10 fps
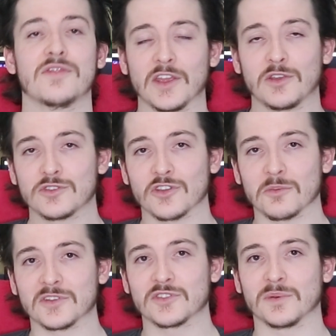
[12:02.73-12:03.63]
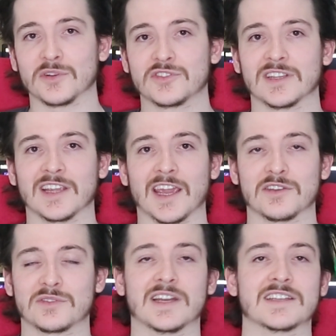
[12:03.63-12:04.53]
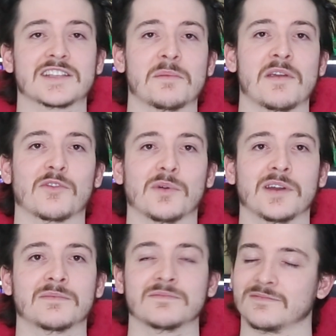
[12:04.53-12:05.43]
Thank you so much for watching, and until next time, everyone,